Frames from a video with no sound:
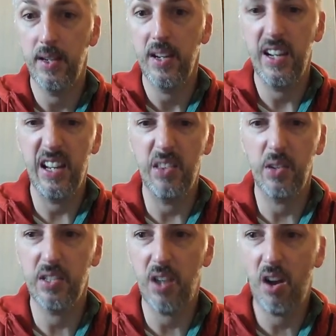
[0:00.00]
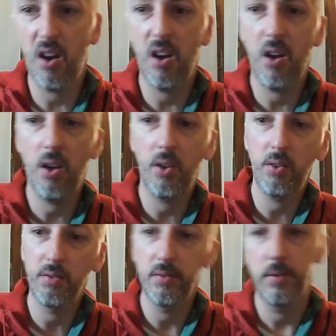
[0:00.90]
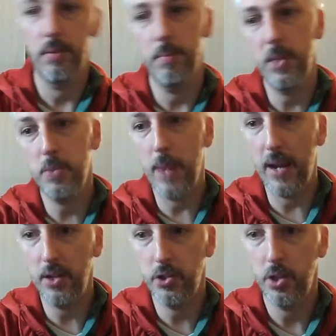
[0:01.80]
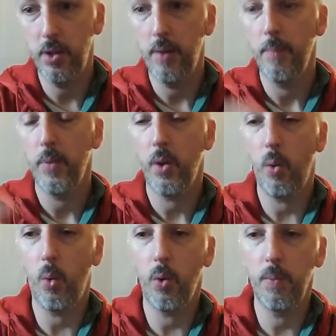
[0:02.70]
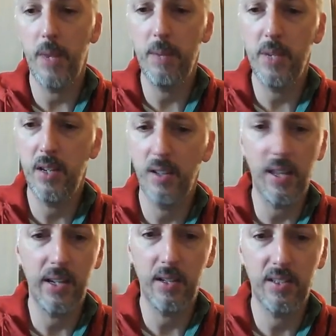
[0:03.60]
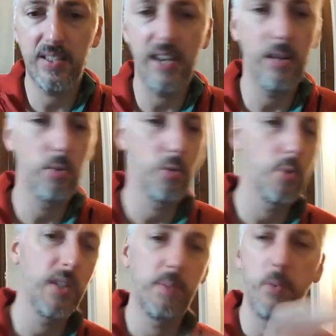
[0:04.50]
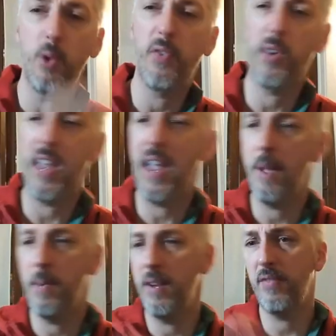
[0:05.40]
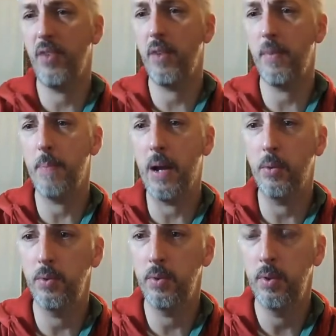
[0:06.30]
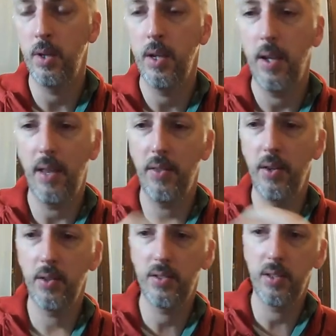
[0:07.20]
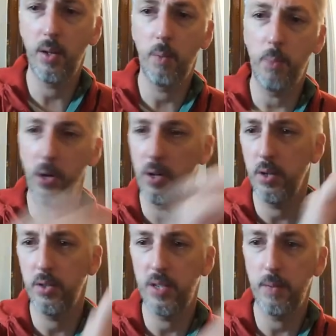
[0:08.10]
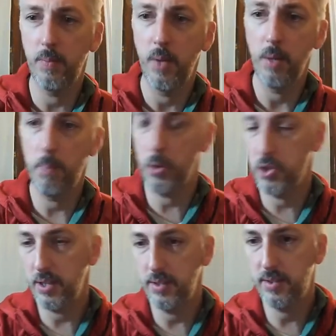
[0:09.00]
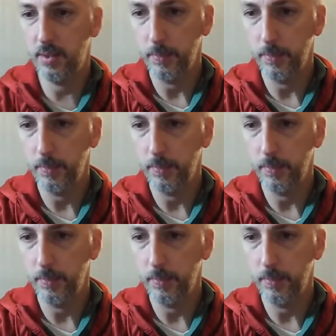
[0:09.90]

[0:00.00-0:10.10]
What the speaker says: Either it's all mishmash, or maybe, like, say you drew this beautiful cabin in front of a mountain and there's, birds and bushes,